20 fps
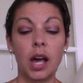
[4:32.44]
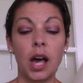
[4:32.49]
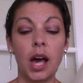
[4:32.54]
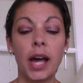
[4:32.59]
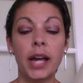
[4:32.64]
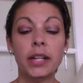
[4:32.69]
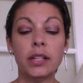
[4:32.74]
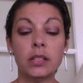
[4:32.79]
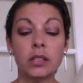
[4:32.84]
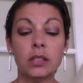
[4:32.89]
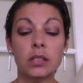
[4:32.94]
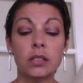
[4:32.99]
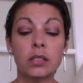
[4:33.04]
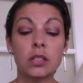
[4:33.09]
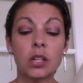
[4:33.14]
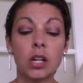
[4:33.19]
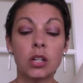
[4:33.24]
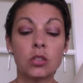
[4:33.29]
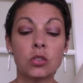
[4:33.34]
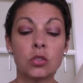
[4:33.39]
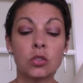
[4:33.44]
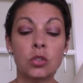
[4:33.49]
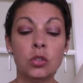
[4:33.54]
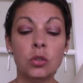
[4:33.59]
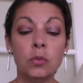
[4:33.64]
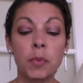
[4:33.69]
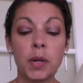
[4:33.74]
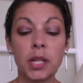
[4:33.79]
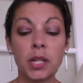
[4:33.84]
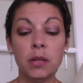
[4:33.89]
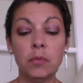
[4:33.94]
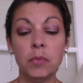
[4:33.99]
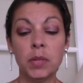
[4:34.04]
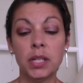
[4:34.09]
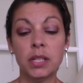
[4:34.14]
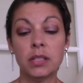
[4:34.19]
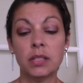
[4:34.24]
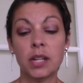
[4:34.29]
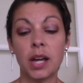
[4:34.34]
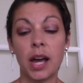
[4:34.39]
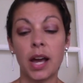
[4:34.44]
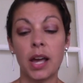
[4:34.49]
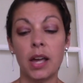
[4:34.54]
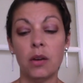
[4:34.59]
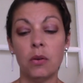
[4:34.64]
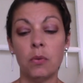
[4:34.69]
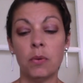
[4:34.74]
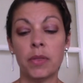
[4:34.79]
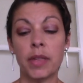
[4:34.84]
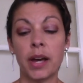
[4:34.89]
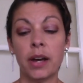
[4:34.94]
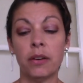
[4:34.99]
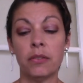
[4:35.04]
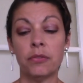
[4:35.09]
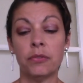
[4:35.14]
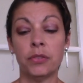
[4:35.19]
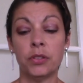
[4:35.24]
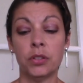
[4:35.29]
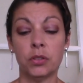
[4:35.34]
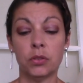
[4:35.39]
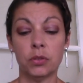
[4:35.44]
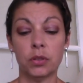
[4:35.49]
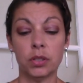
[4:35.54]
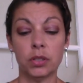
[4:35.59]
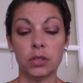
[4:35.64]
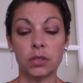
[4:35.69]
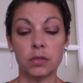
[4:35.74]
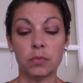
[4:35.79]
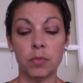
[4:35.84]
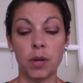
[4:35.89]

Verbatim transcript: I saw too many men die without funerals,